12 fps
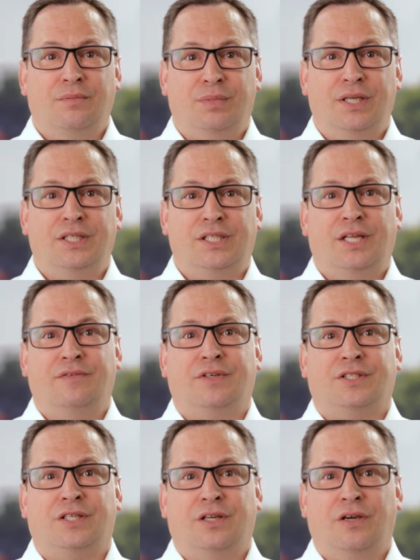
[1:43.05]
Please leave
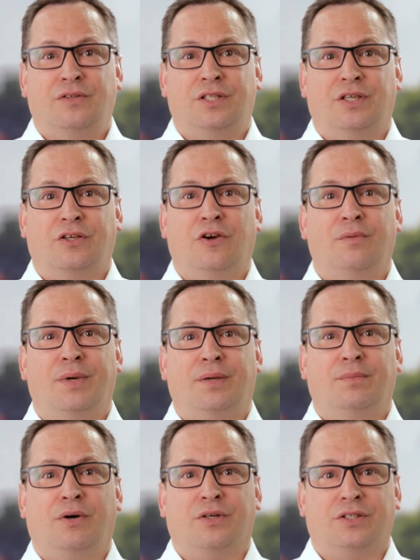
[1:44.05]
us a note in the
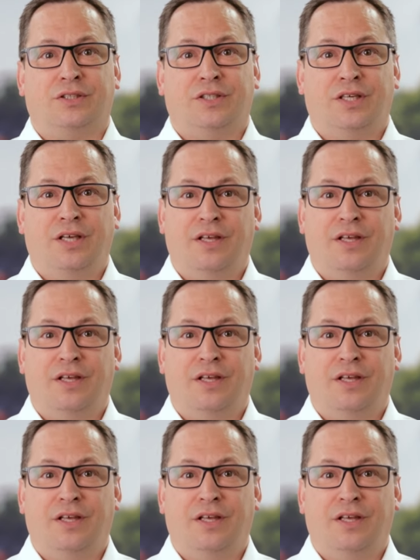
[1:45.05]
comment box.